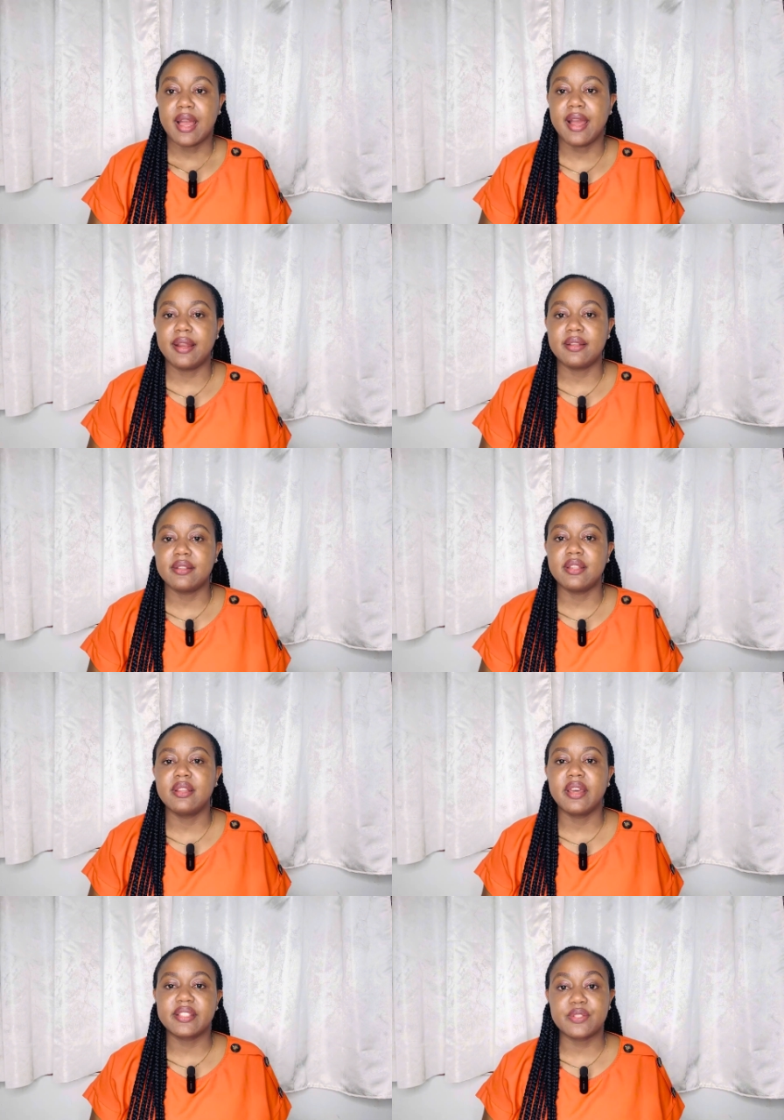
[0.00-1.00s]
And the
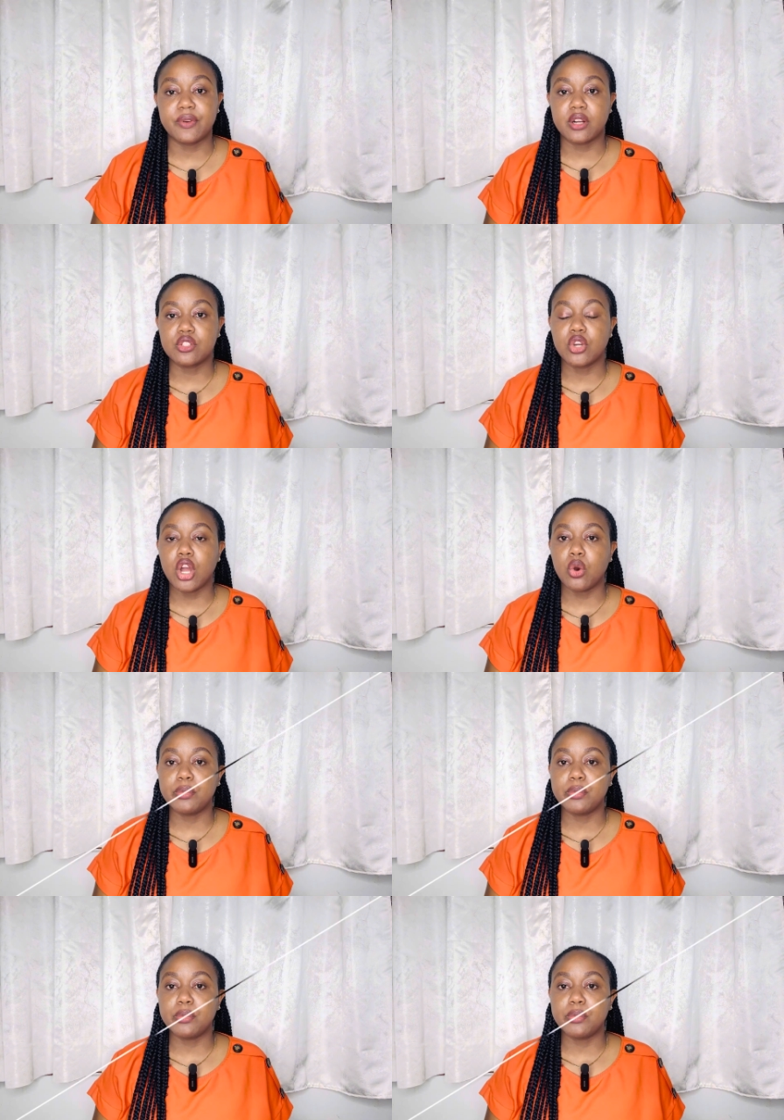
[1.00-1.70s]
next factor I'll be